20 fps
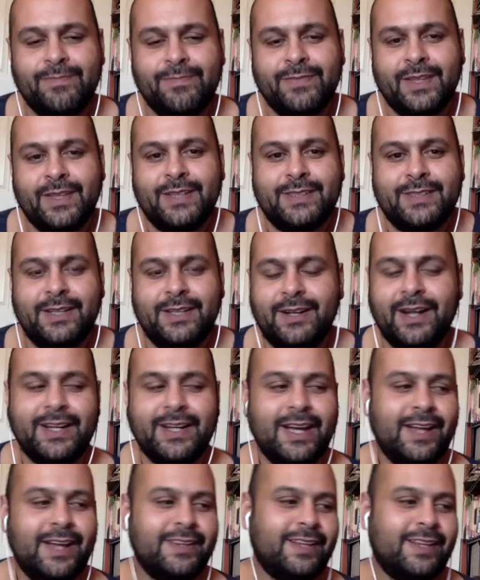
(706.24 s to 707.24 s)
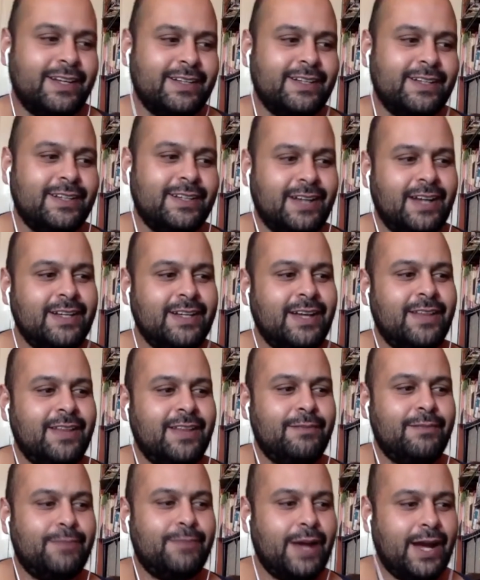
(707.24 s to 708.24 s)
So I get
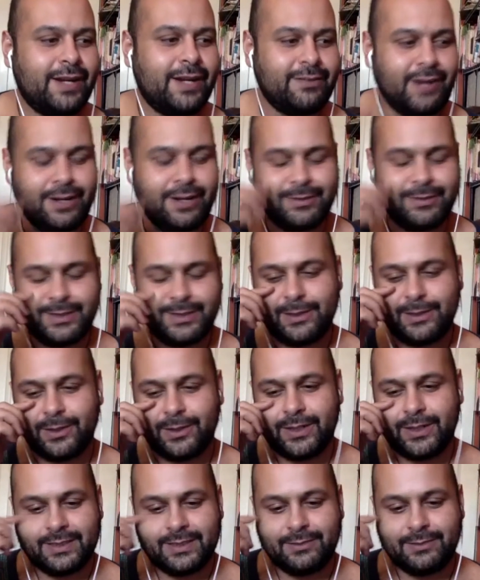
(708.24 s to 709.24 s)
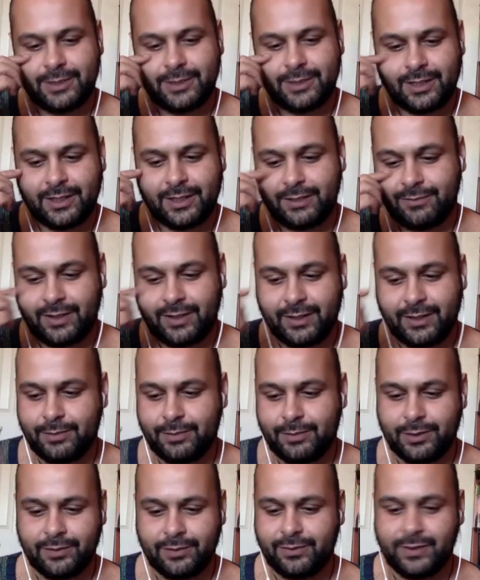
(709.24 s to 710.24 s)
the background stories, which are very
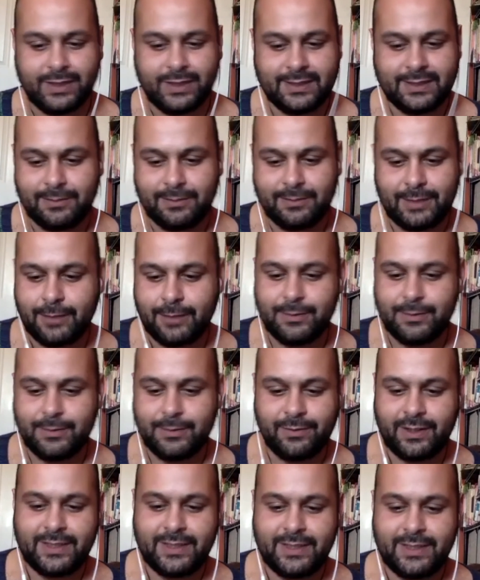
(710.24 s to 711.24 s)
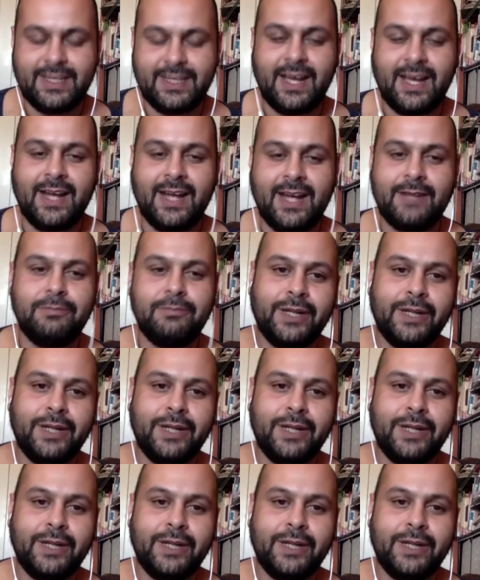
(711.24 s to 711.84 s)
beautiful and sometimes very sad, but